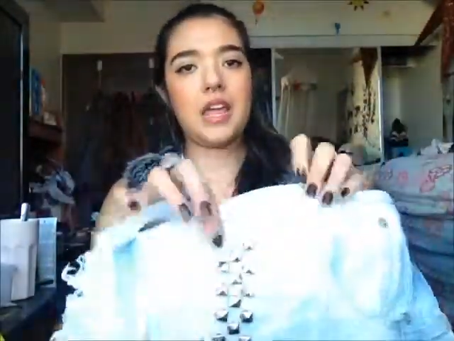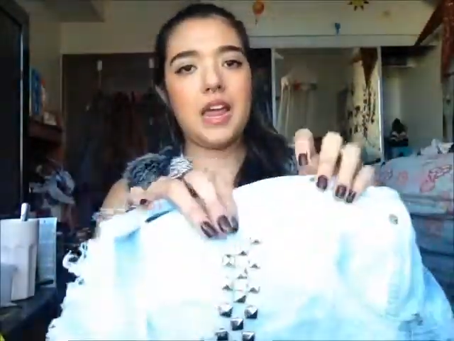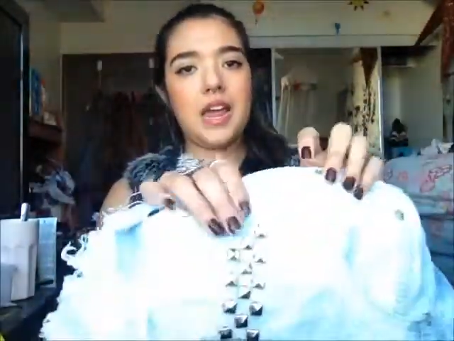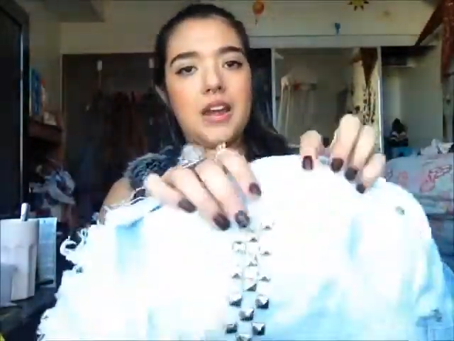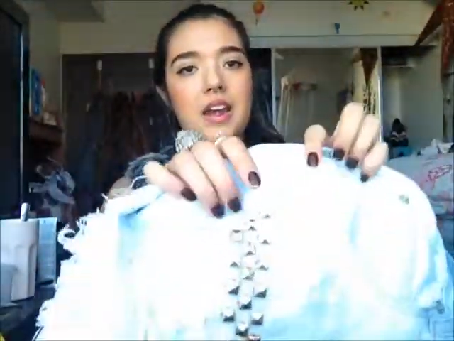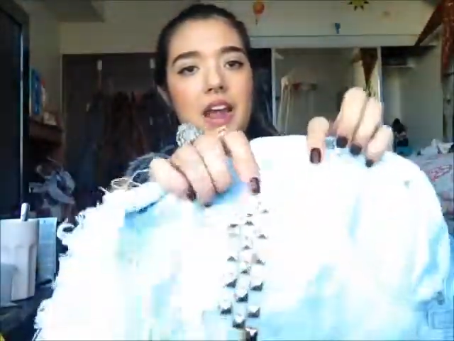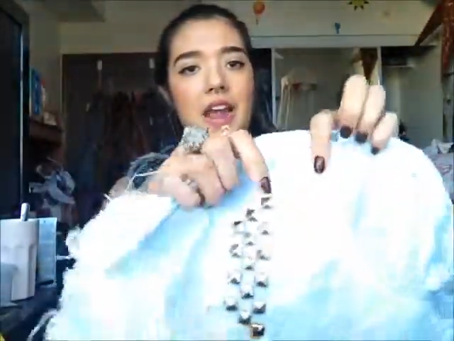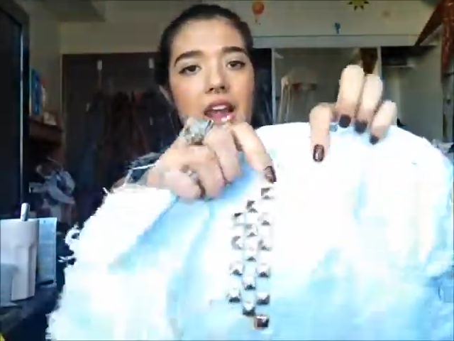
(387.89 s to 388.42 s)

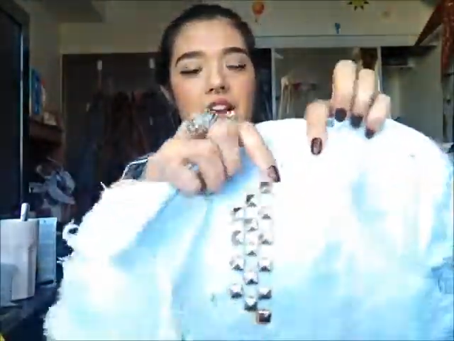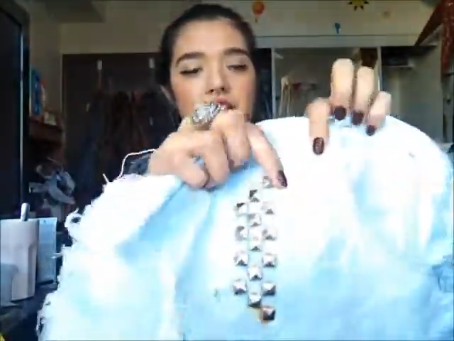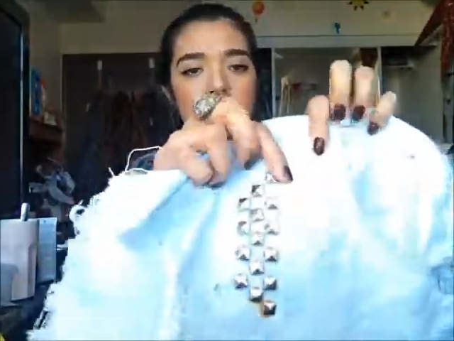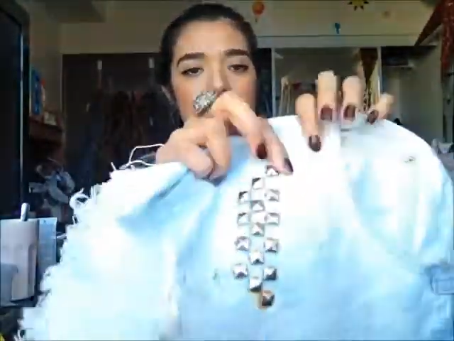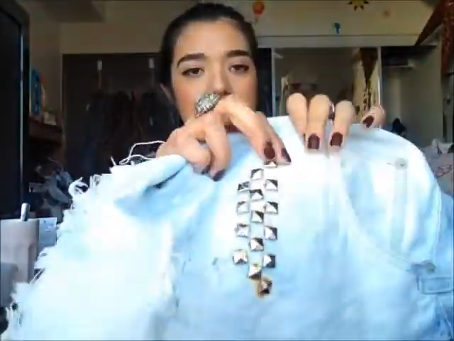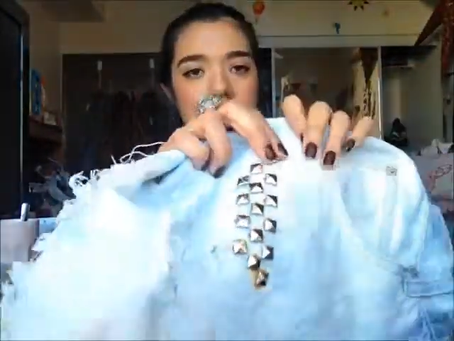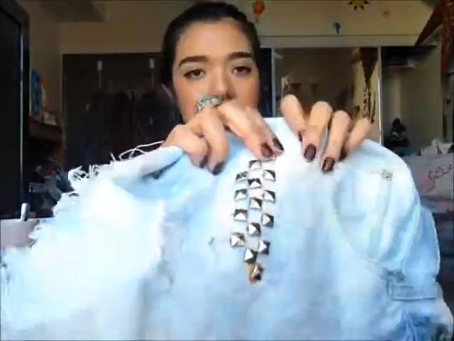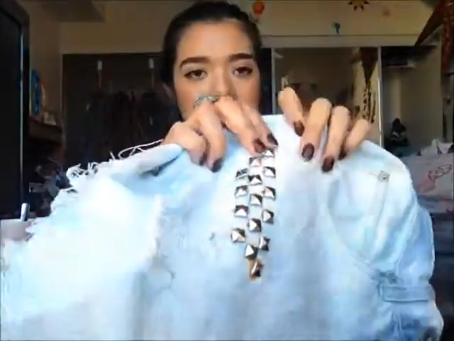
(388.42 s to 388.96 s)
and I
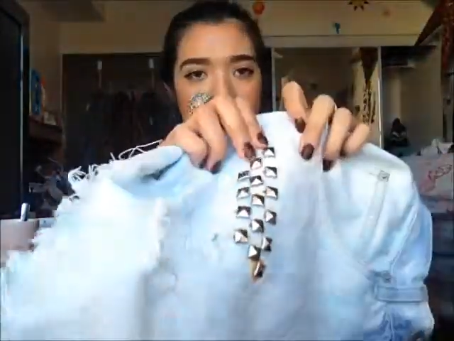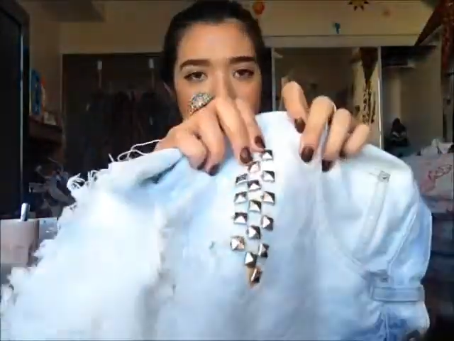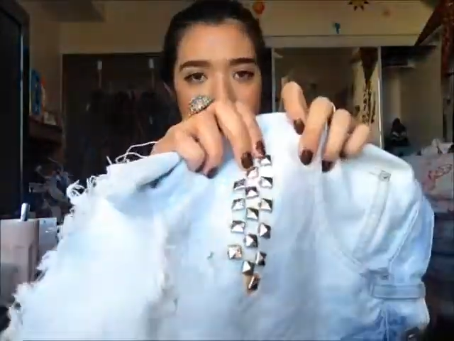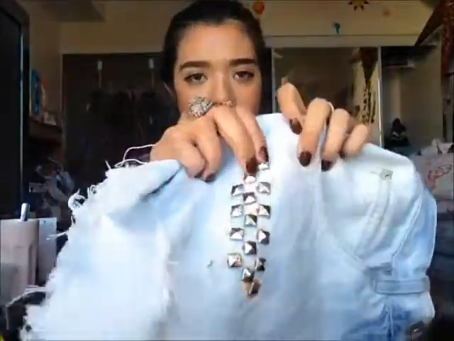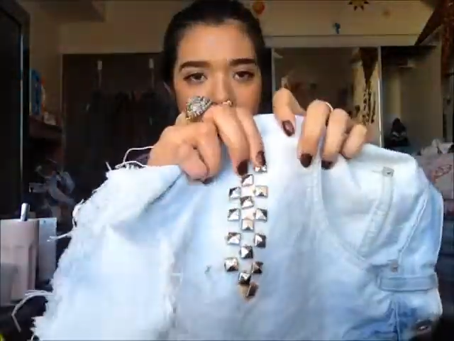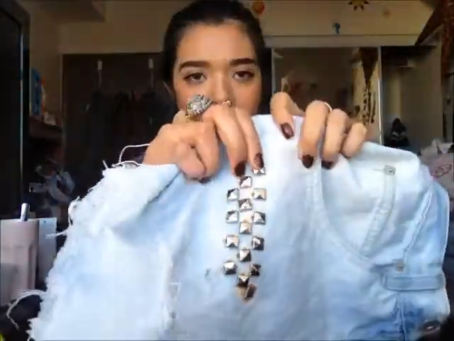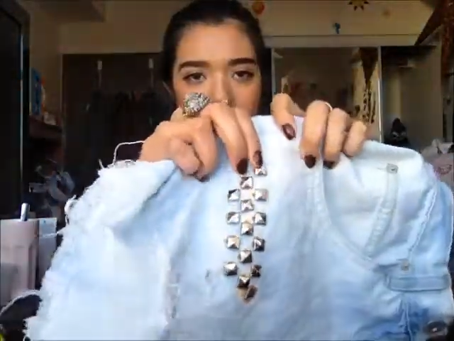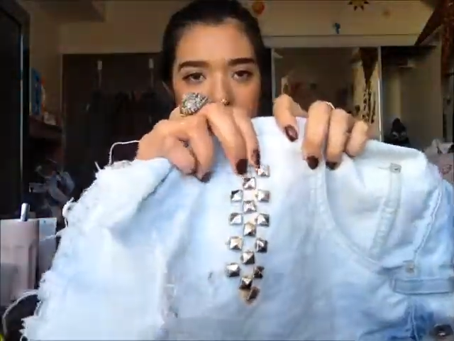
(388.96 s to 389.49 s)
actually
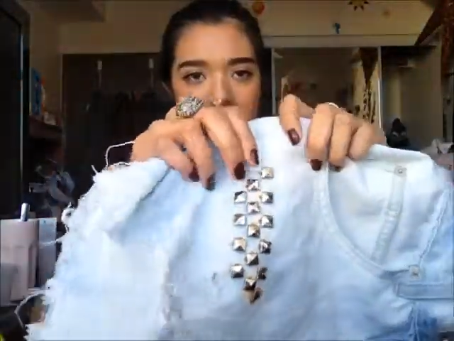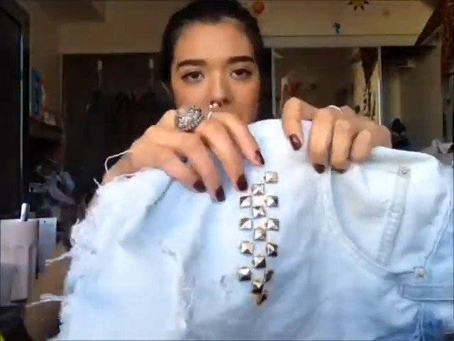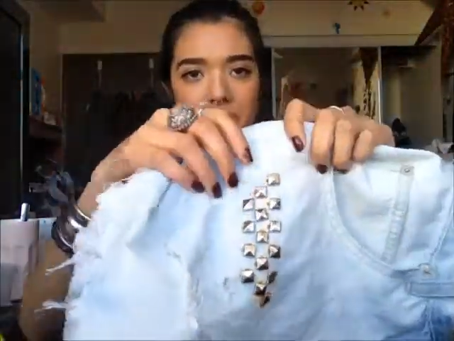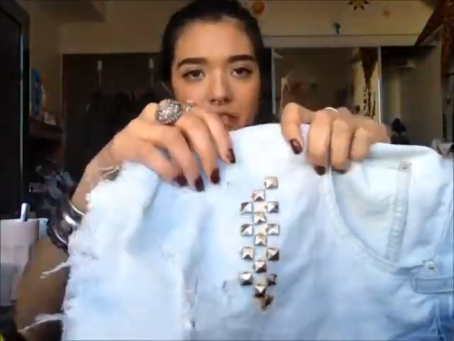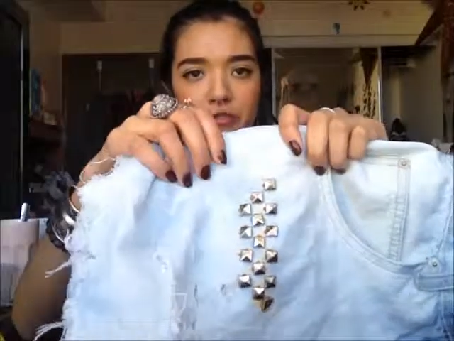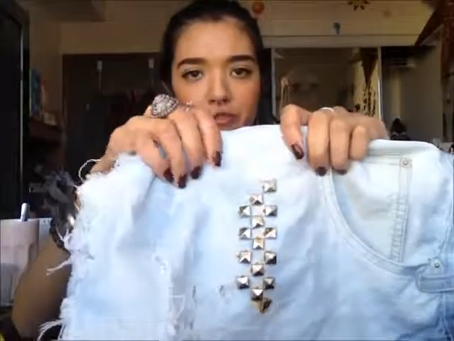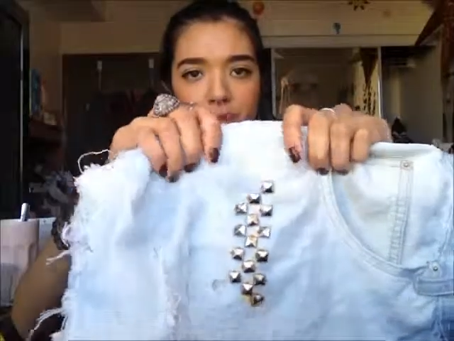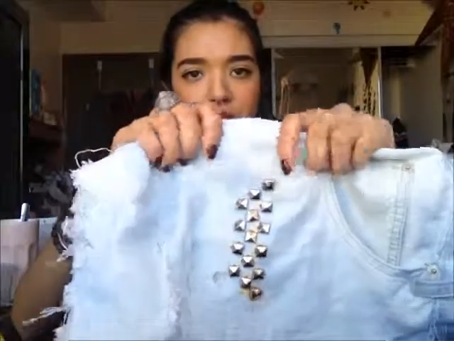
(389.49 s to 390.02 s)
studded it
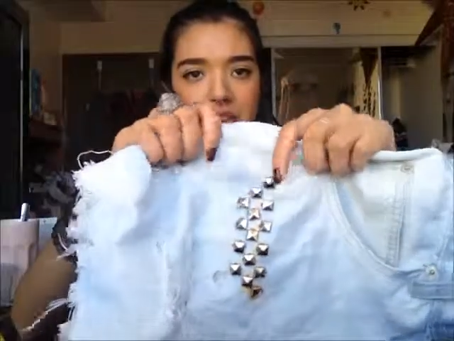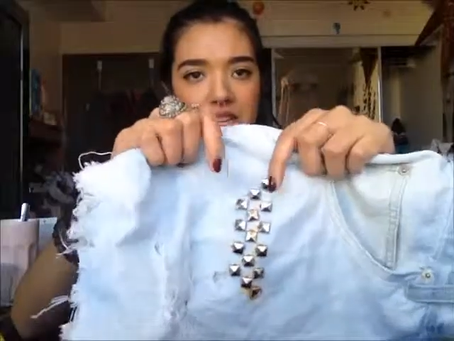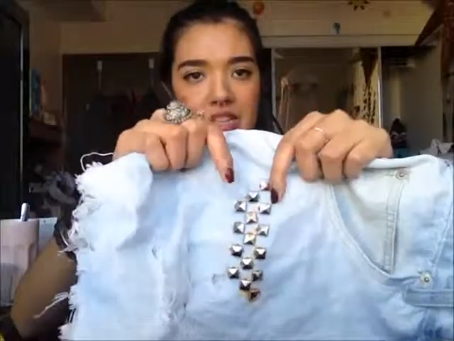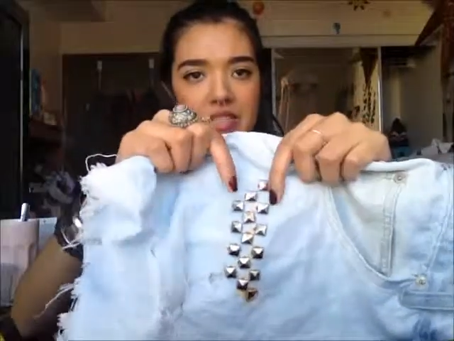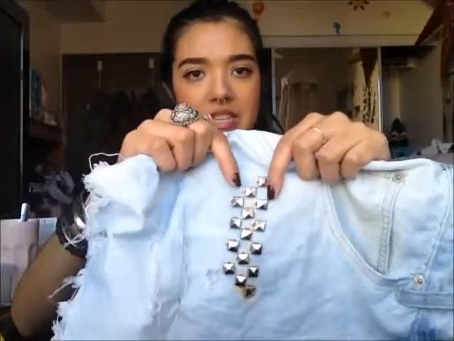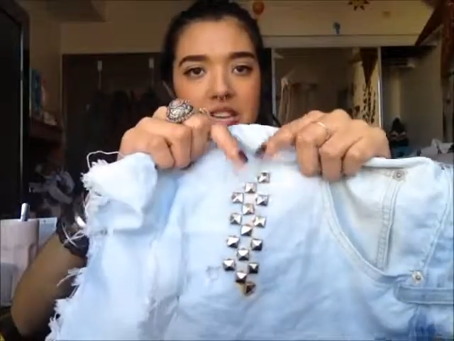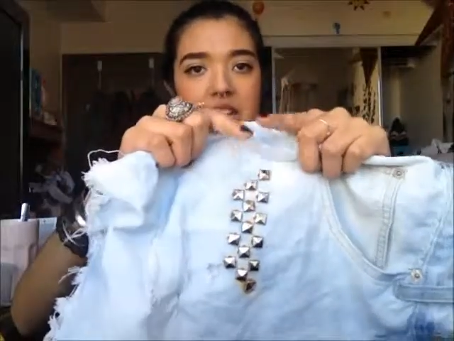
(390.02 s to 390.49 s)
myself, because